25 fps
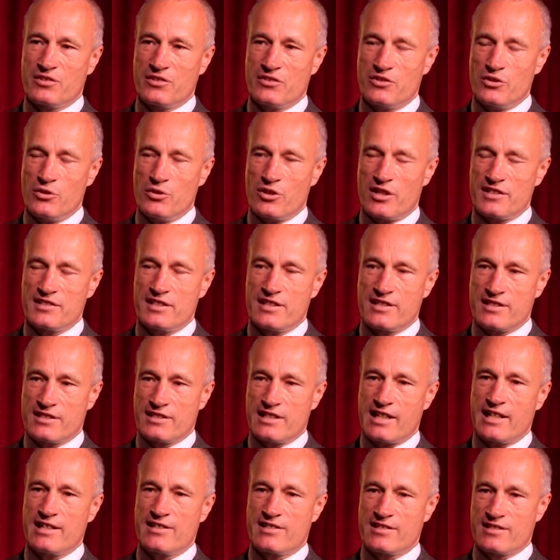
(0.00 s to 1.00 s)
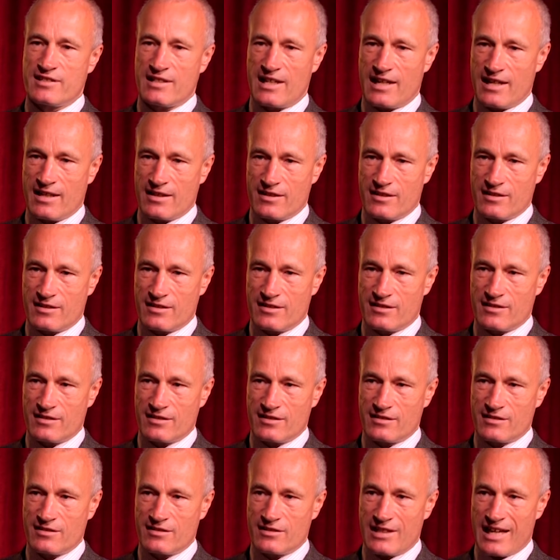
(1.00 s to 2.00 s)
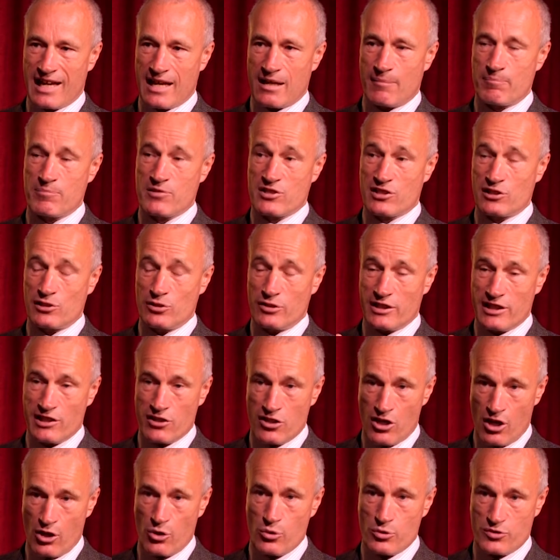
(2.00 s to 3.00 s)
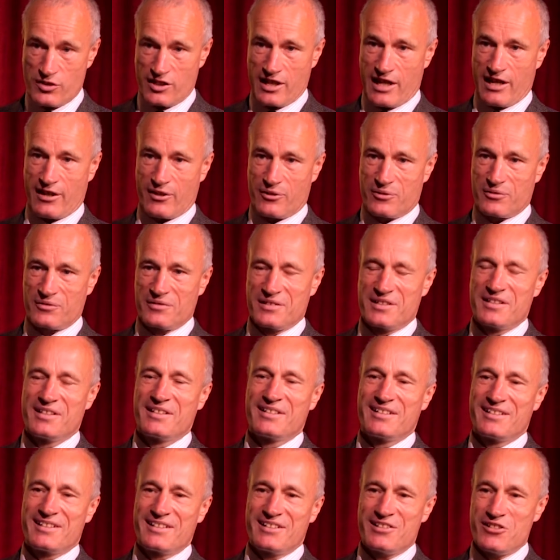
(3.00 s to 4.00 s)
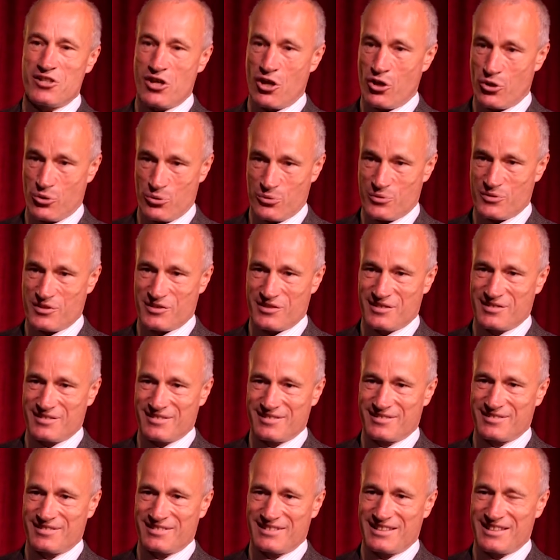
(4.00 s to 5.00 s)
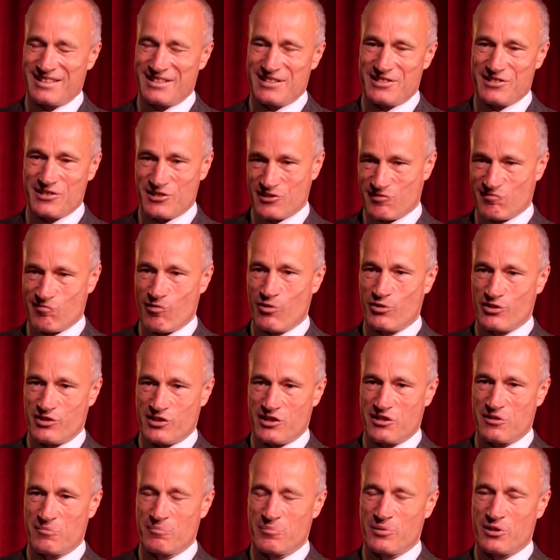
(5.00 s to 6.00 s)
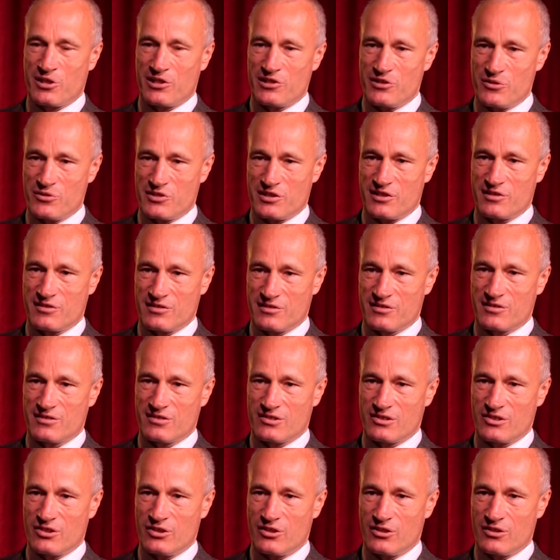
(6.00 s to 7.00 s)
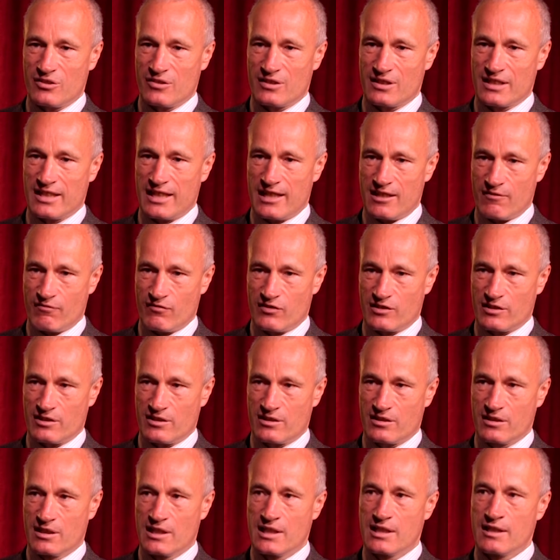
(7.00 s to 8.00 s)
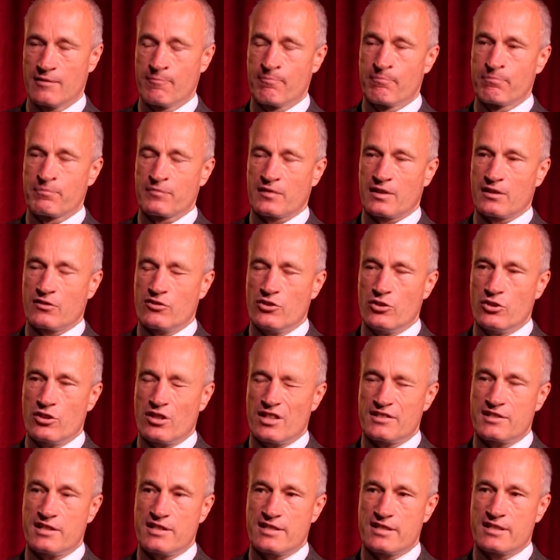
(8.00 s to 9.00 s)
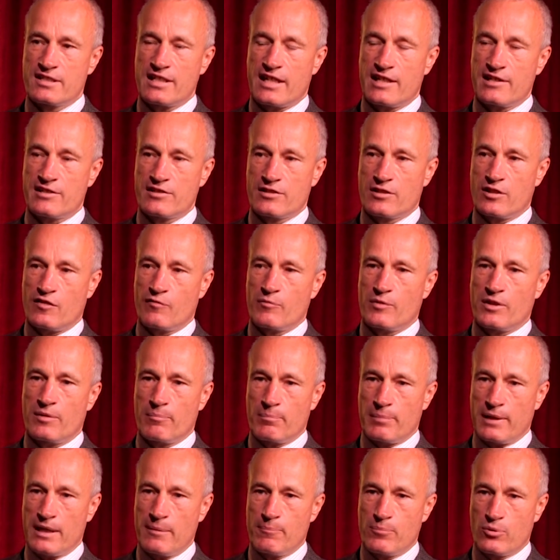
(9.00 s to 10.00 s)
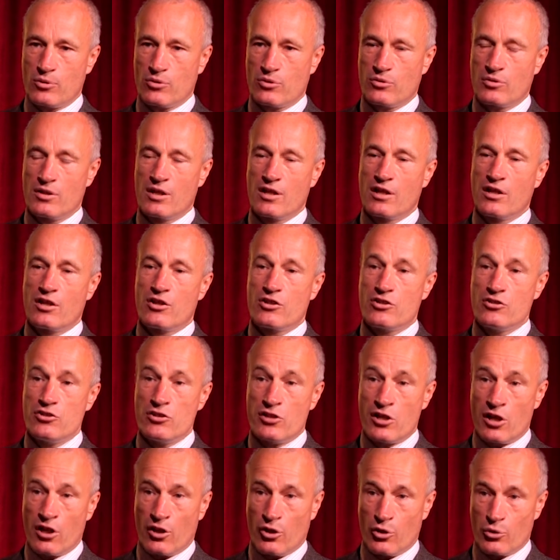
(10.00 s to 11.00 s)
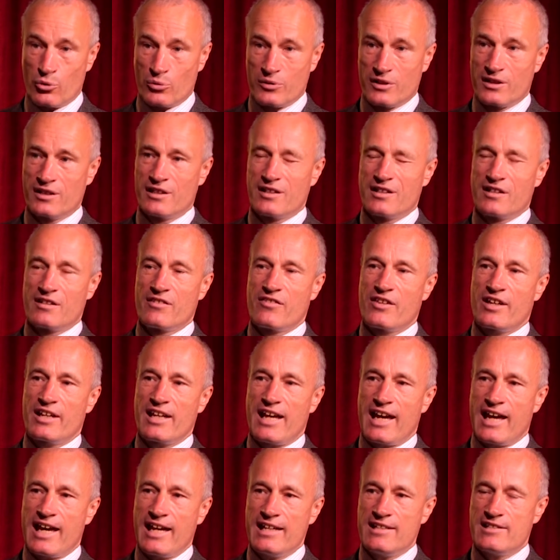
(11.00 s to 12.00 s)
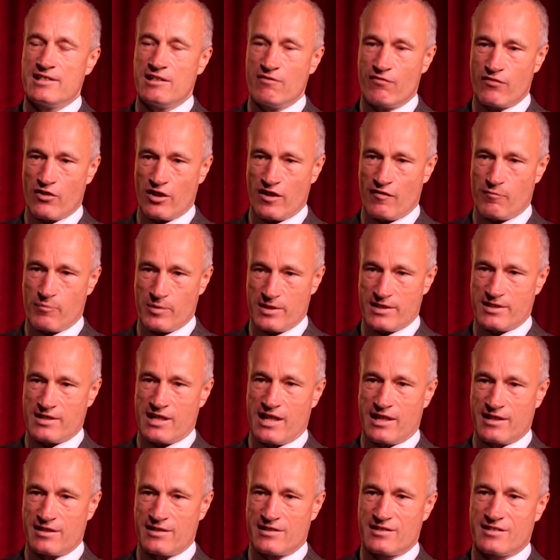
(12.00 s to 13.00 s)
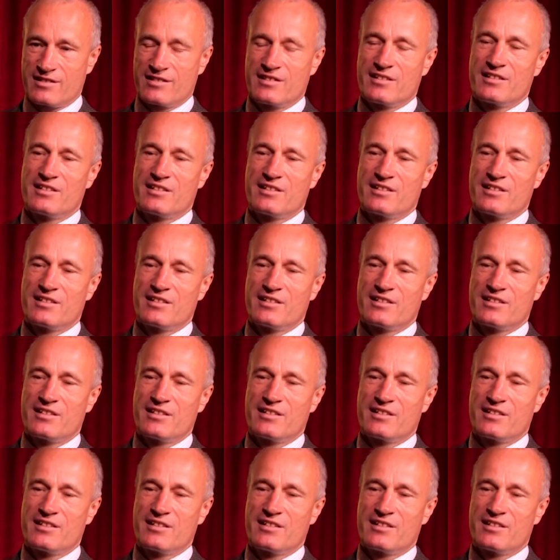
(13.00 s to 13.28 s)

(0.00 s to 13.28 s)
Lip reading: the United States absolutely knows, and it's a strong term, but I use it, carefully. The United States government and people know that 85%